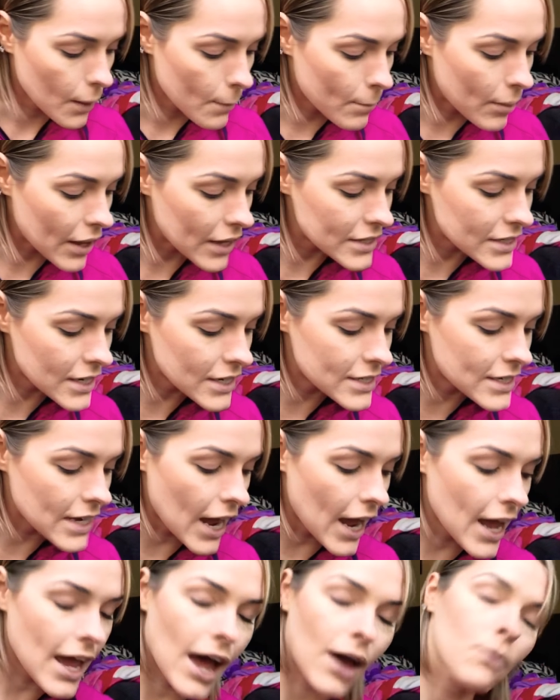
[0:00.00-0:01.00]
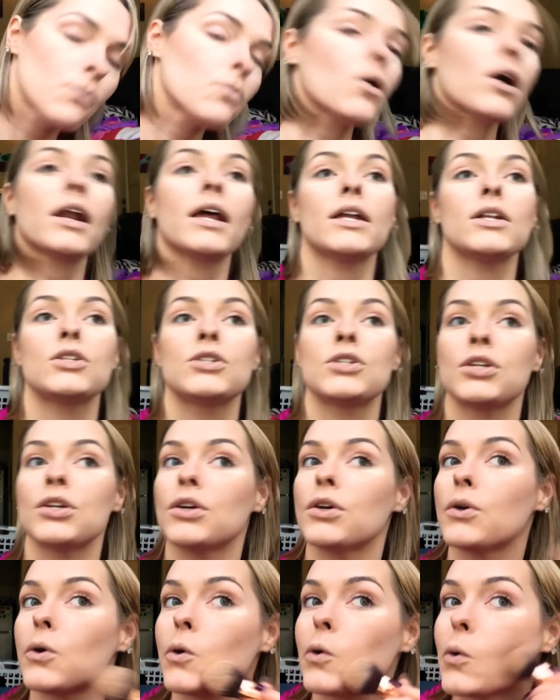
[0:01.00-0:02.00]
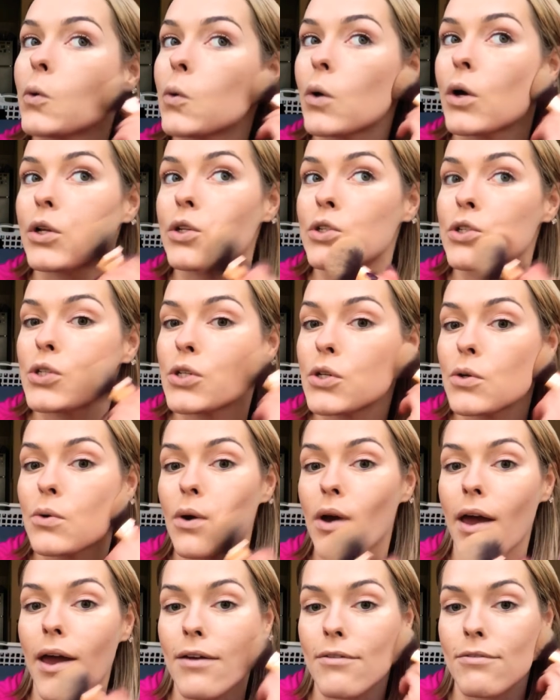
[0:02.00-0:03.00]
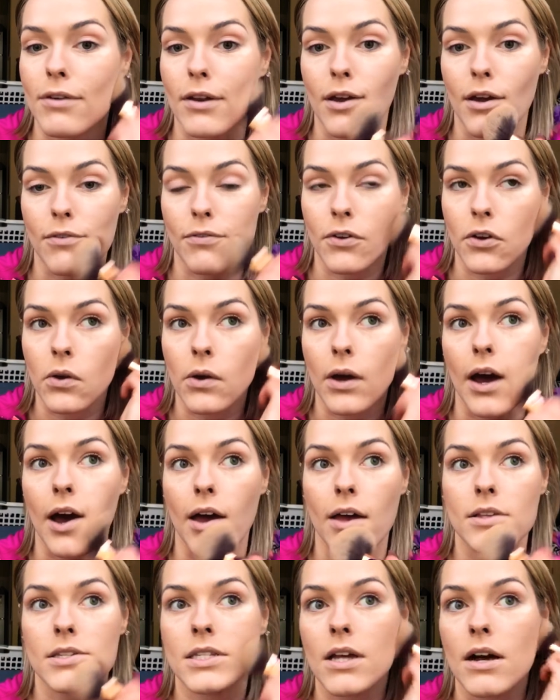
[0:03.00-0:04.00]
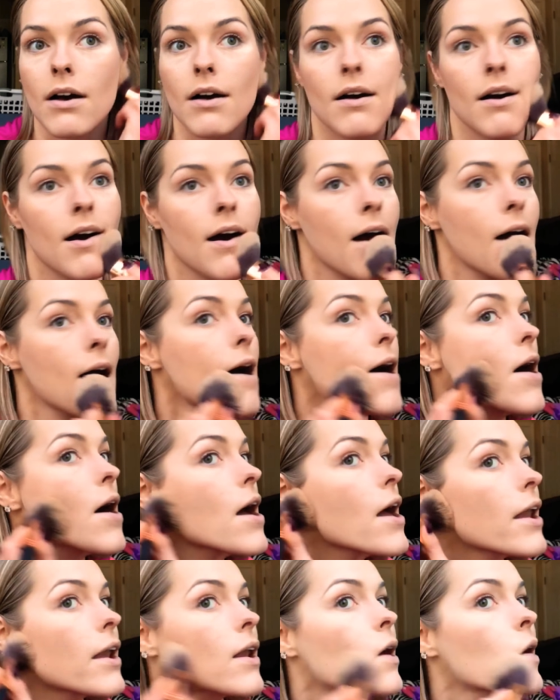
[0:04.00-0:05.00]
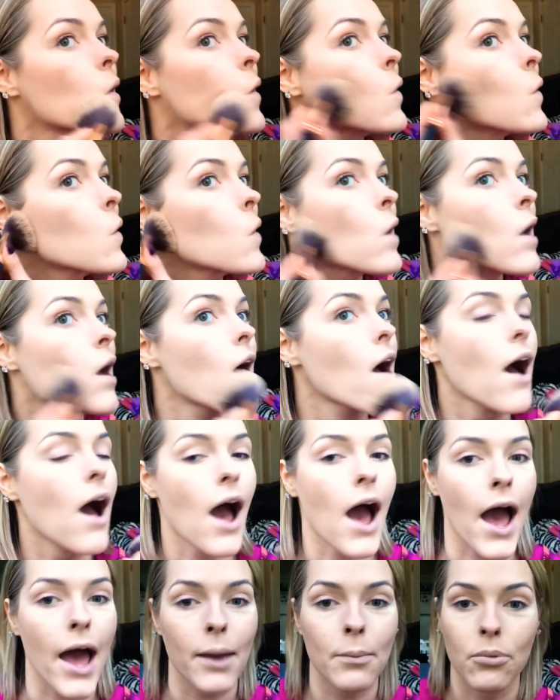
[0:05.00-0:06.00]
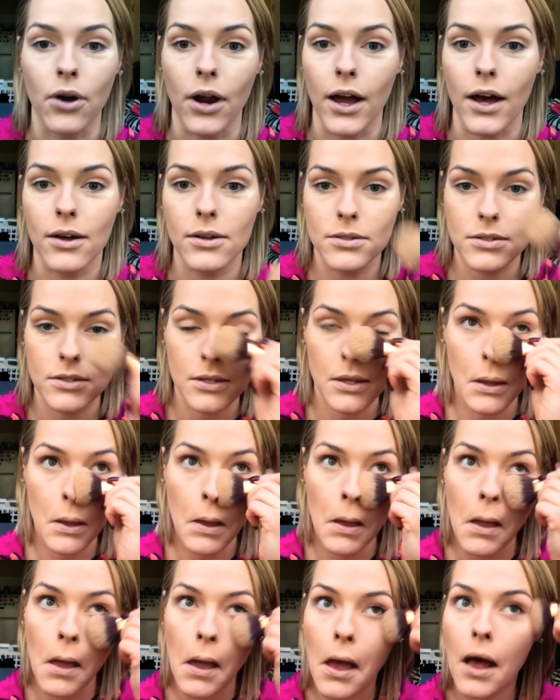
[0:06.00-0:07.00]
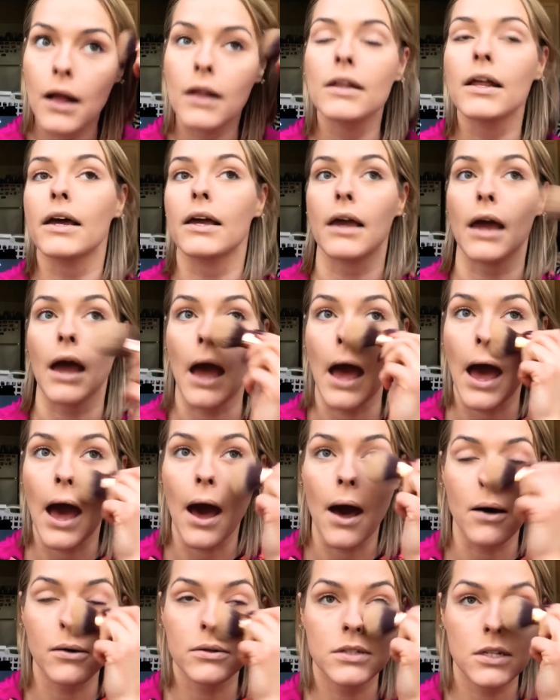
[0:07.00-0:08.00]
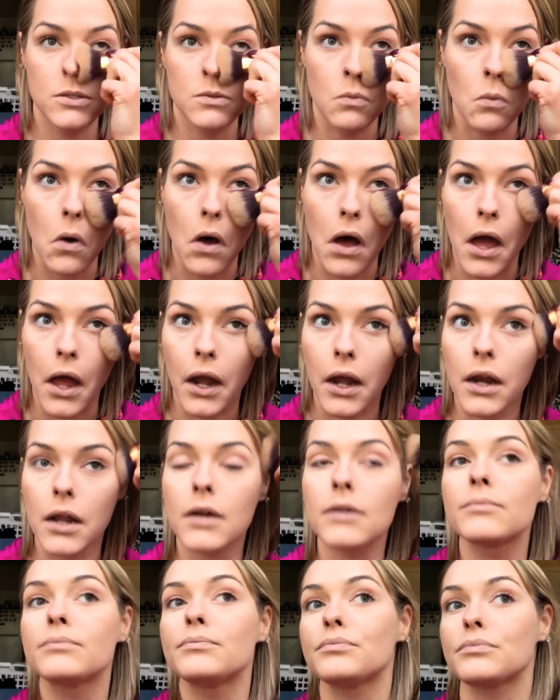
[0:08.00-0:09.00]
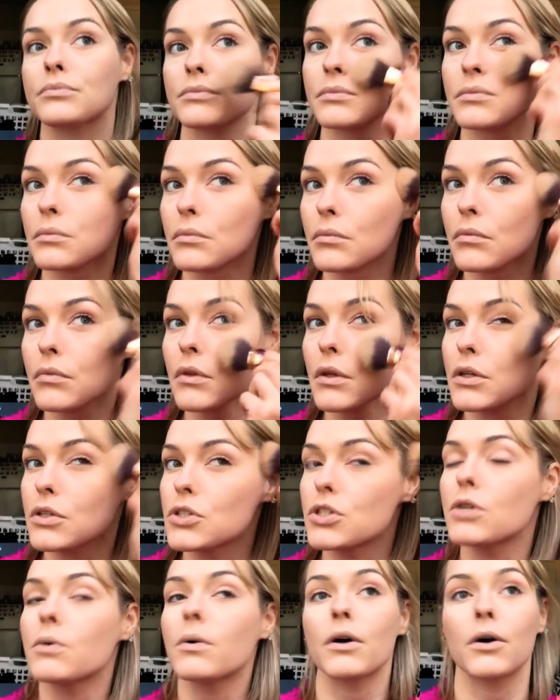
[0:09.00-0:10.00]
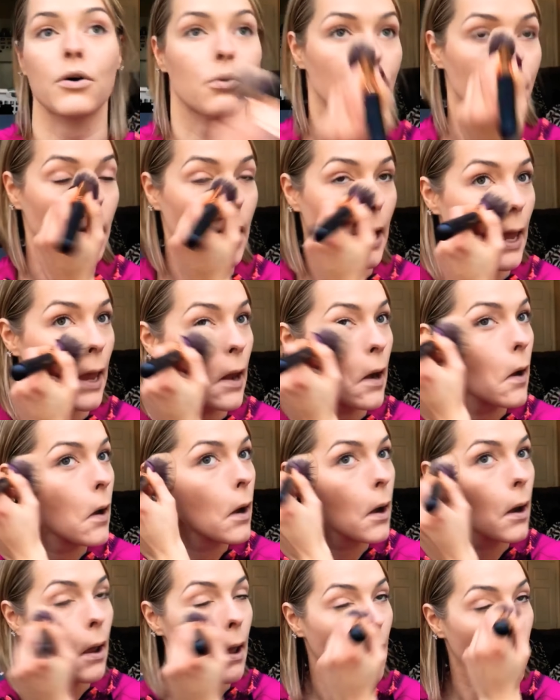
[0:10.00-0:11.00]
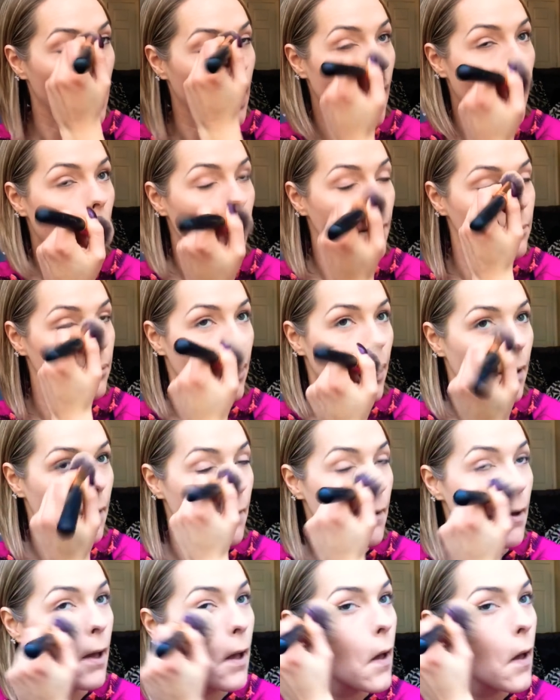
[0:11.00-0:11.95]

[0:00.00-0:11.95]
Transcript: But today I wanted to do a video for you guys on eyebrows. Like, how does one do a great eyebrow?